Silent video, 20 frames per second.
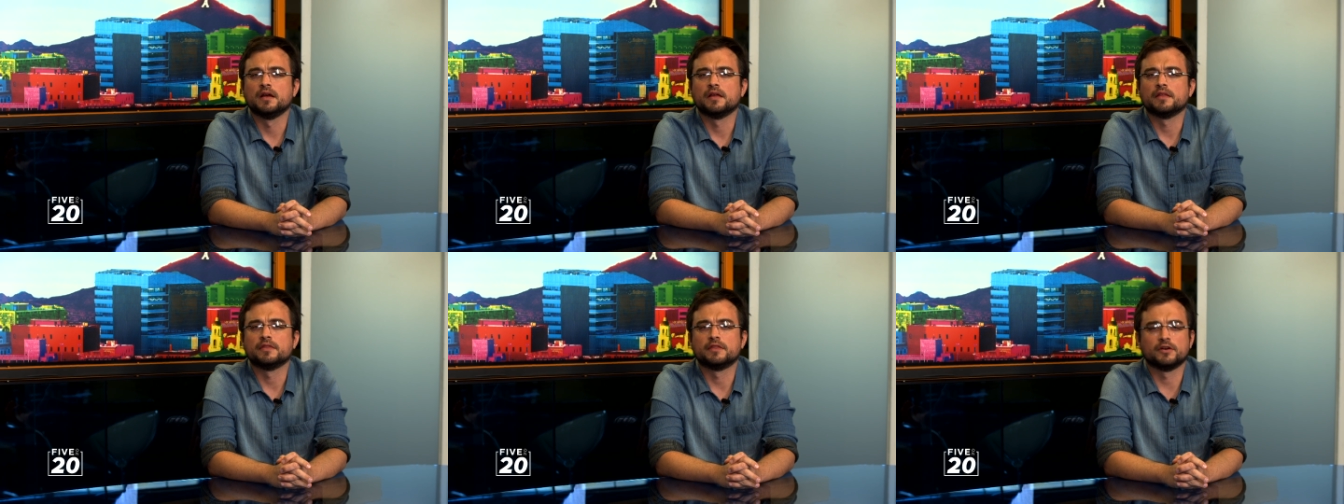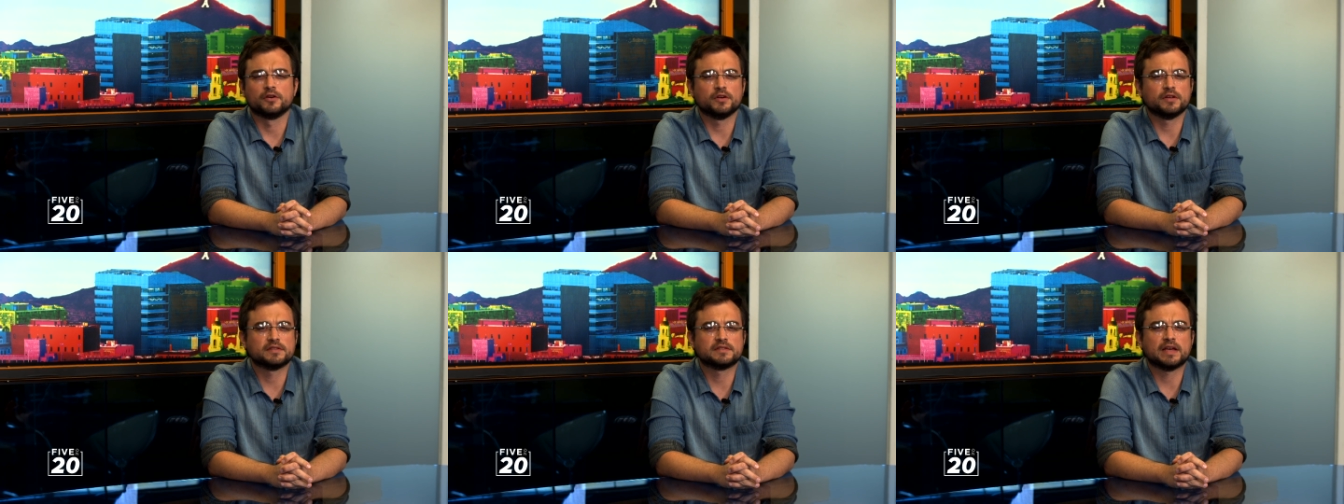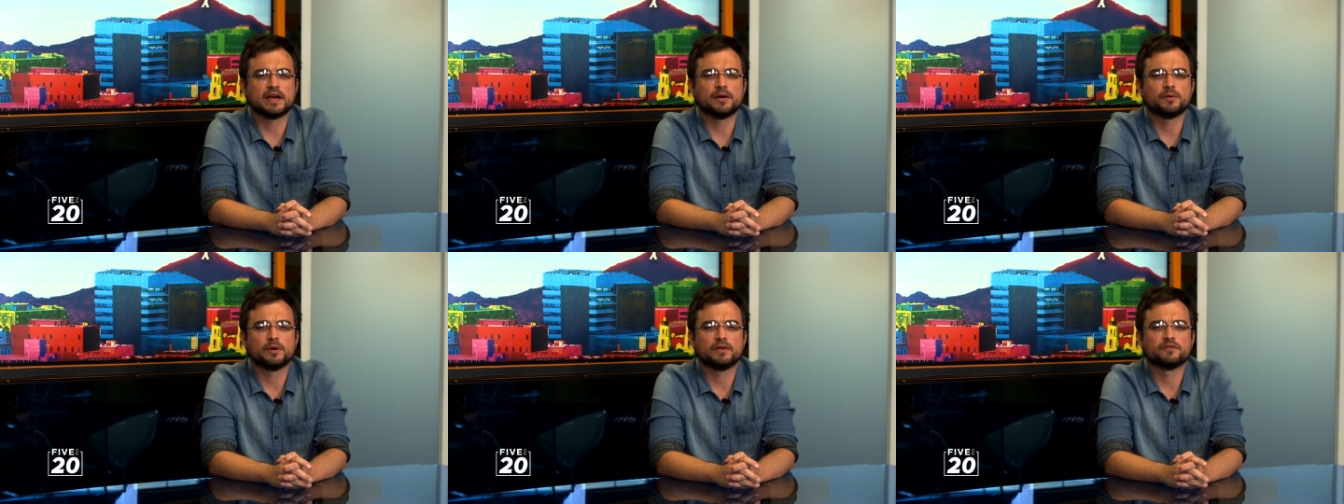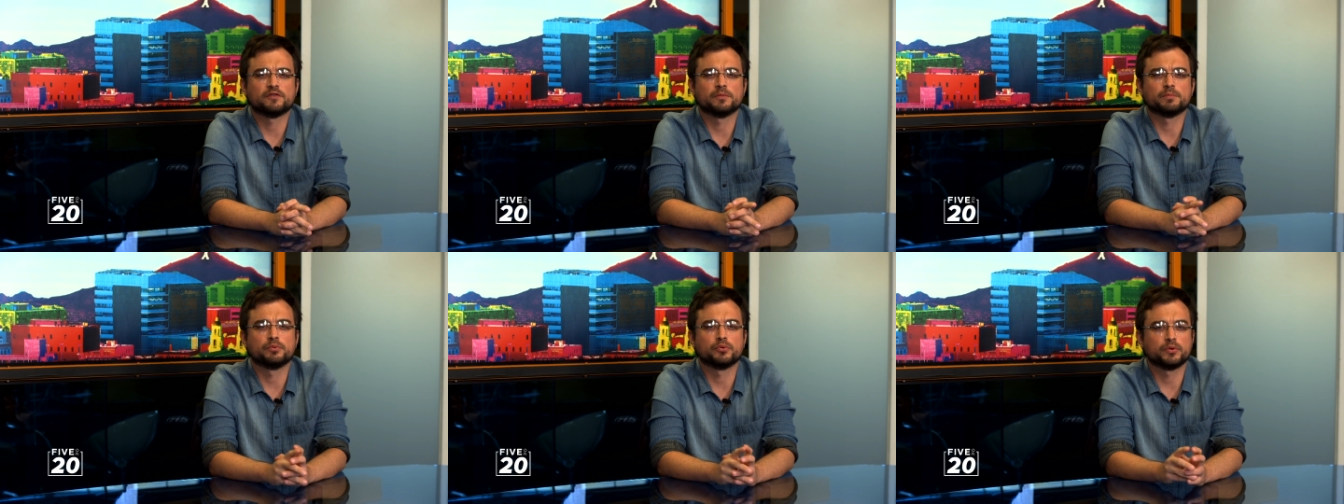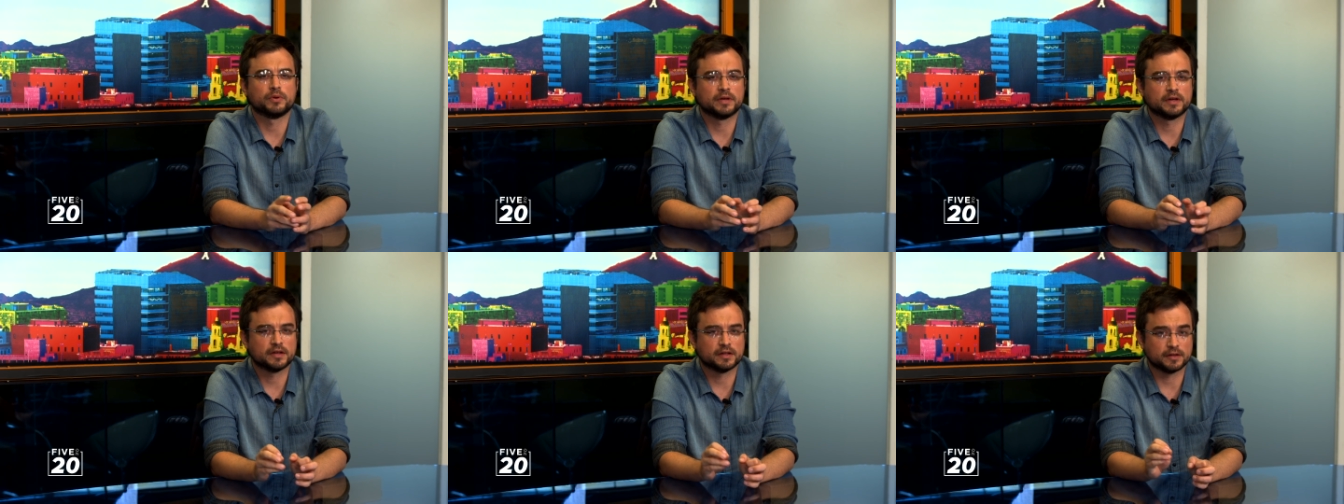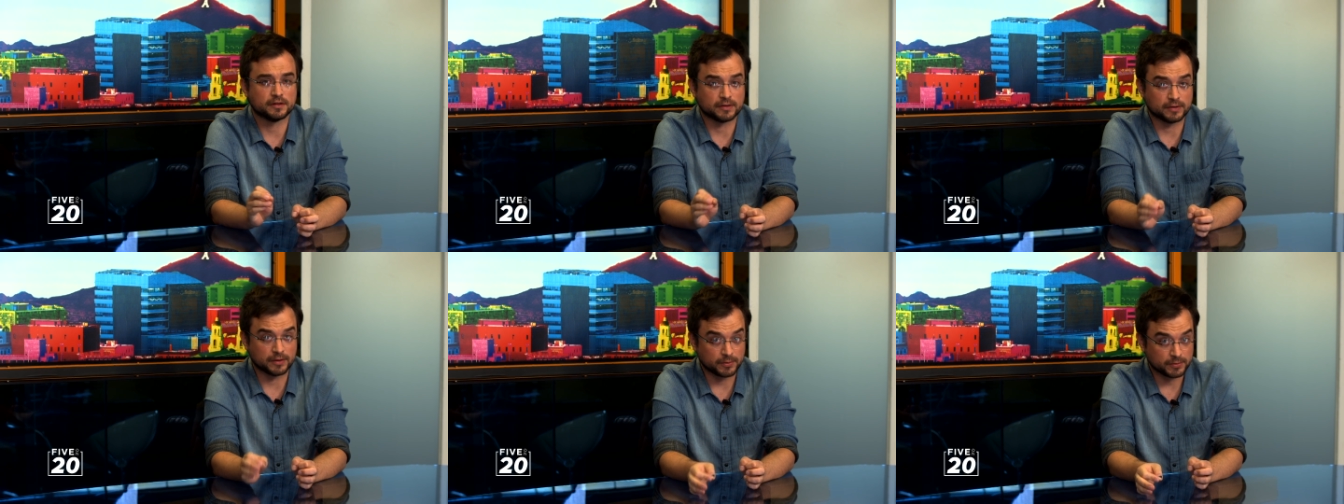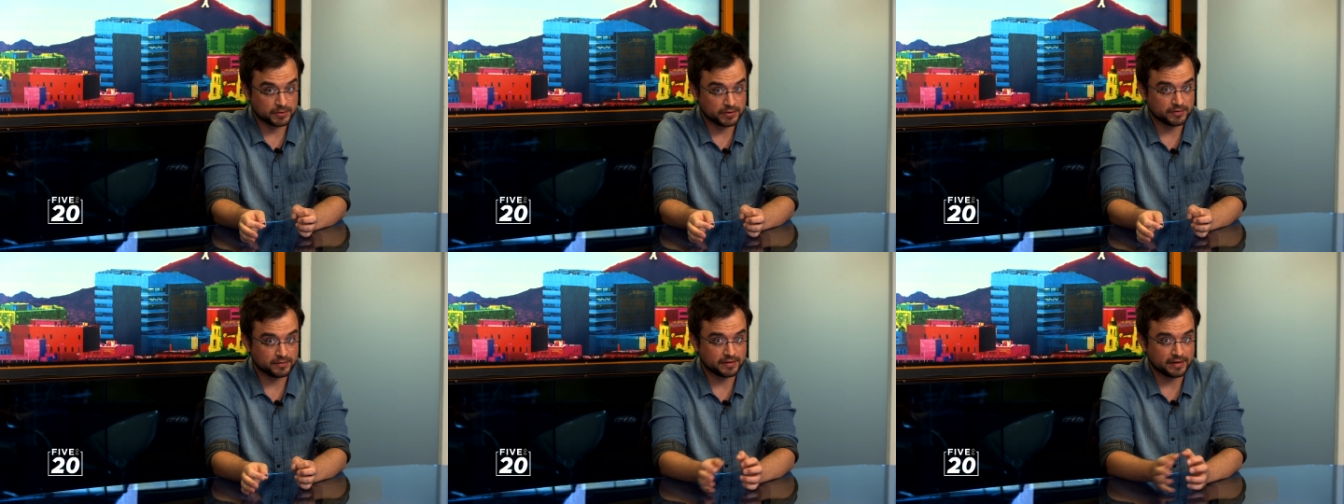There is, however,
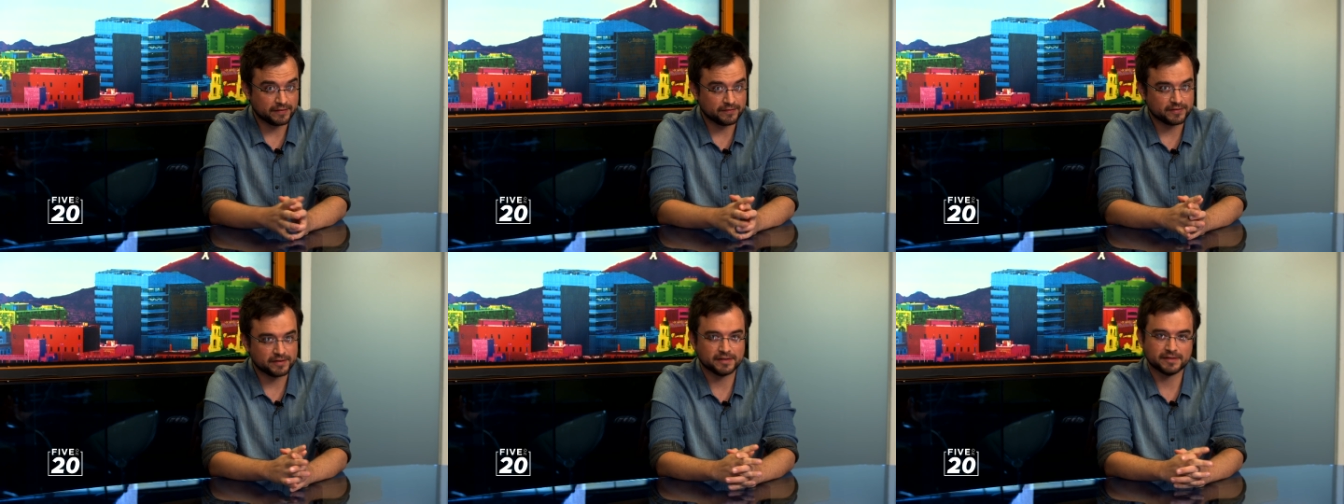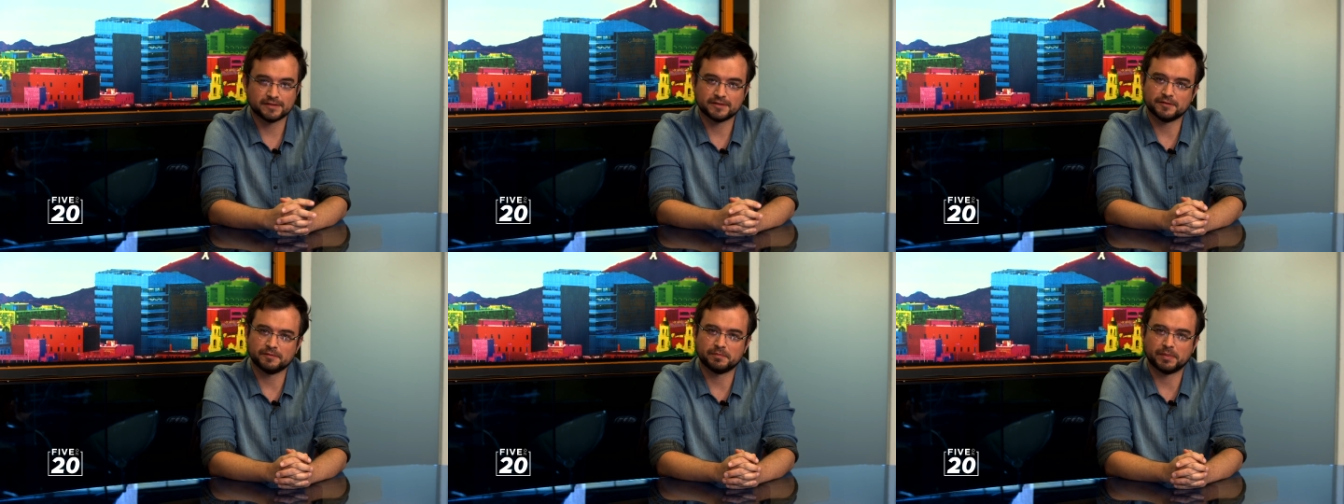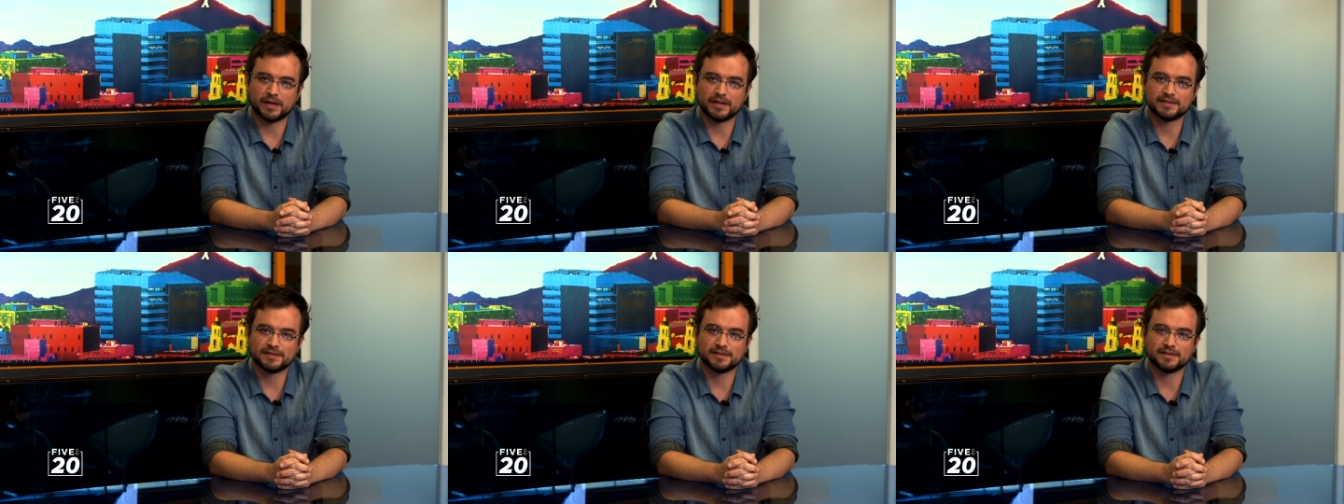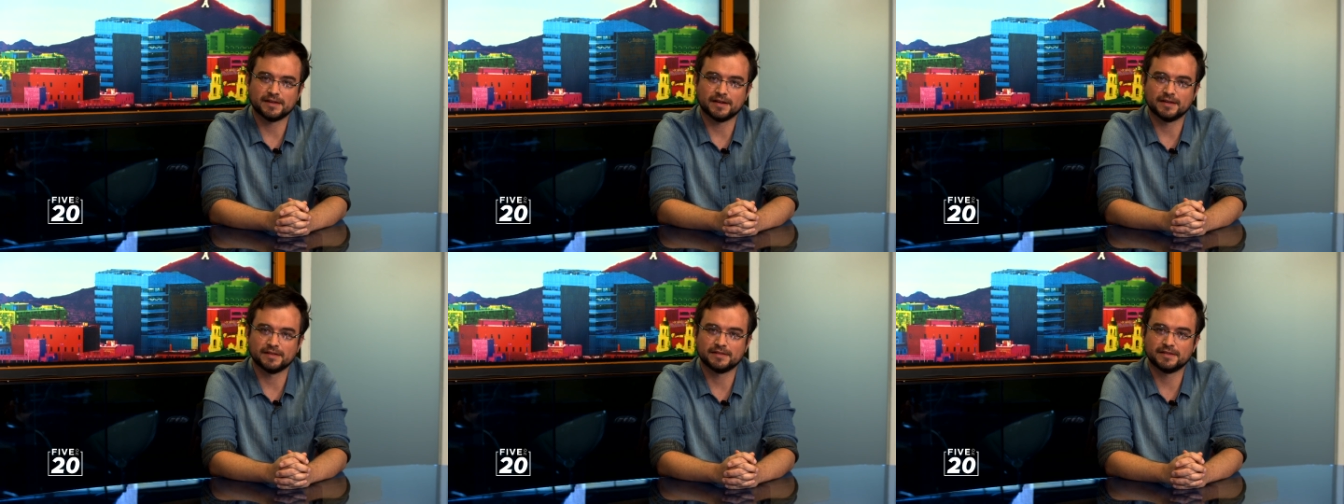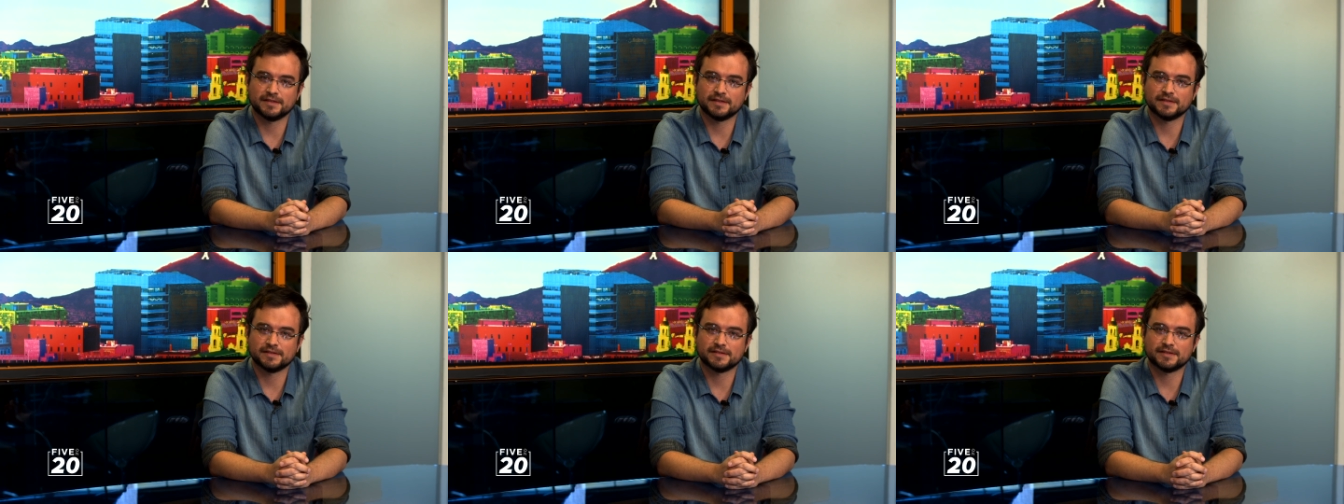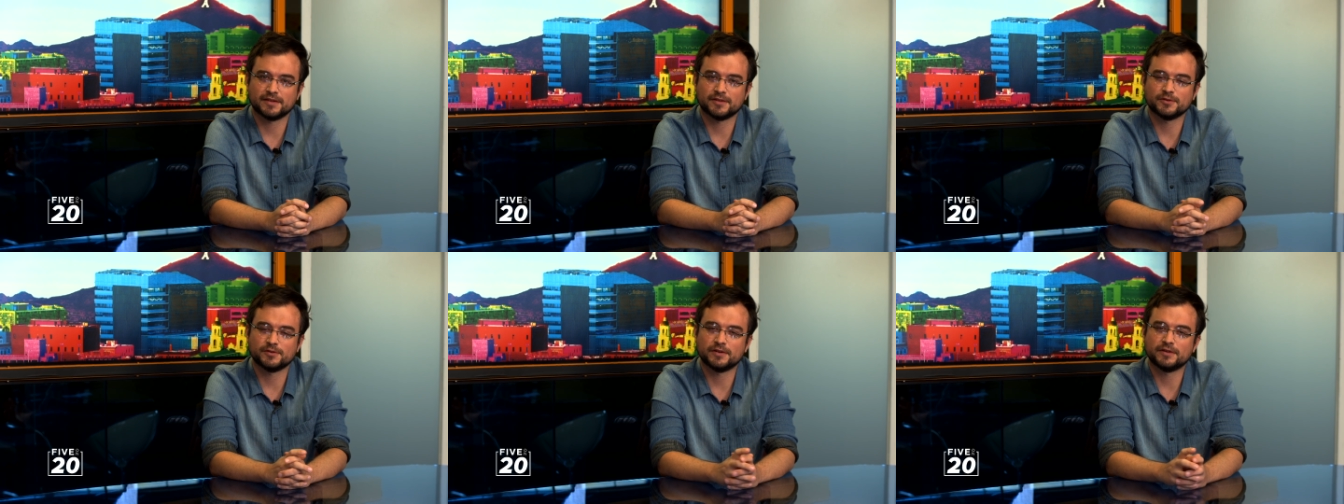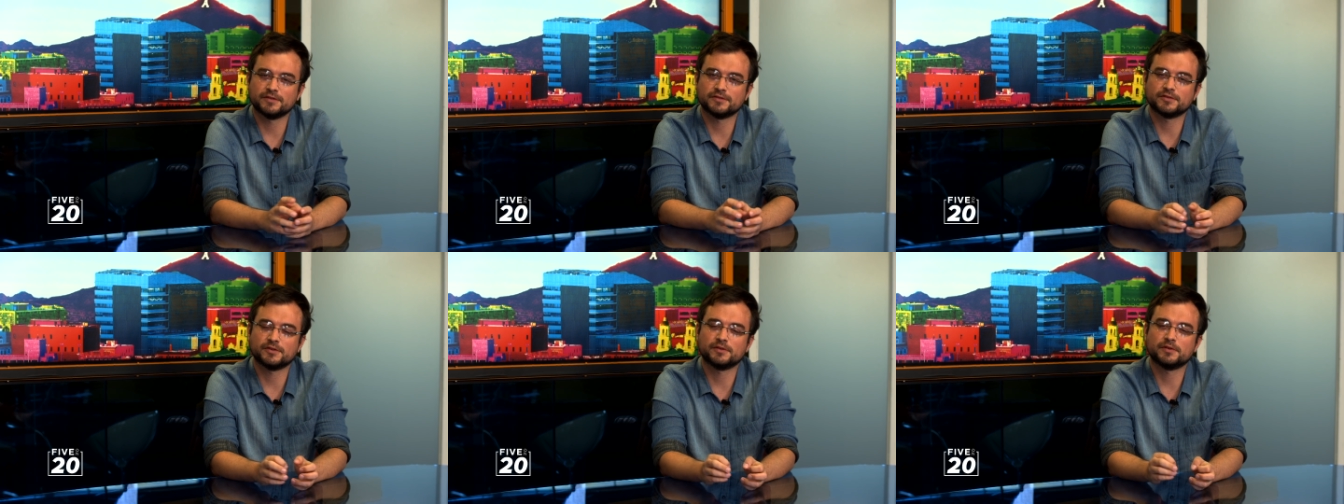pre-colonial evidence of bison hunting in southern
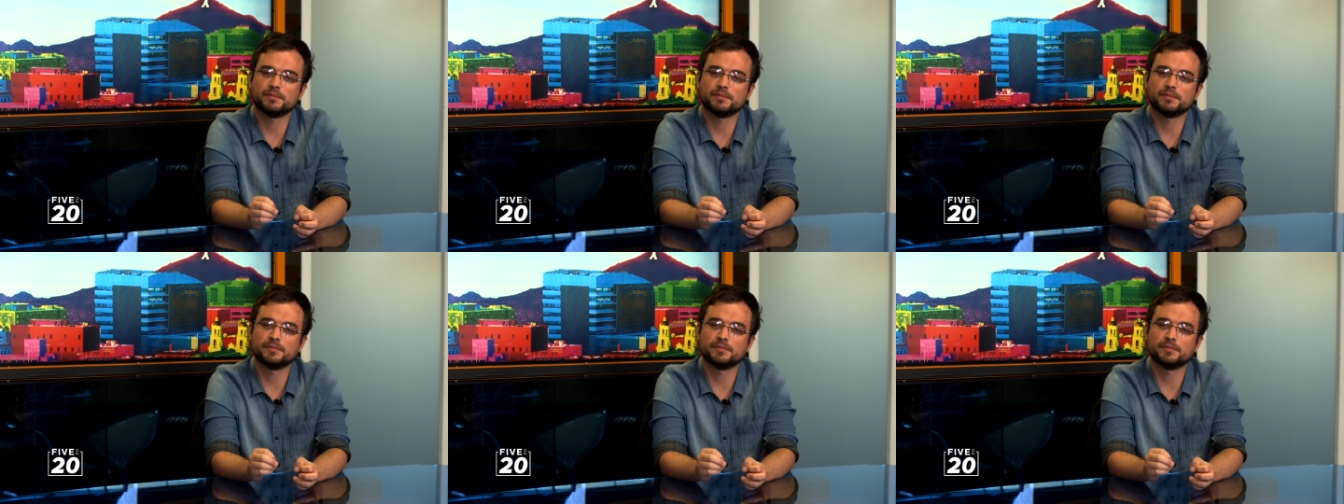Arizona,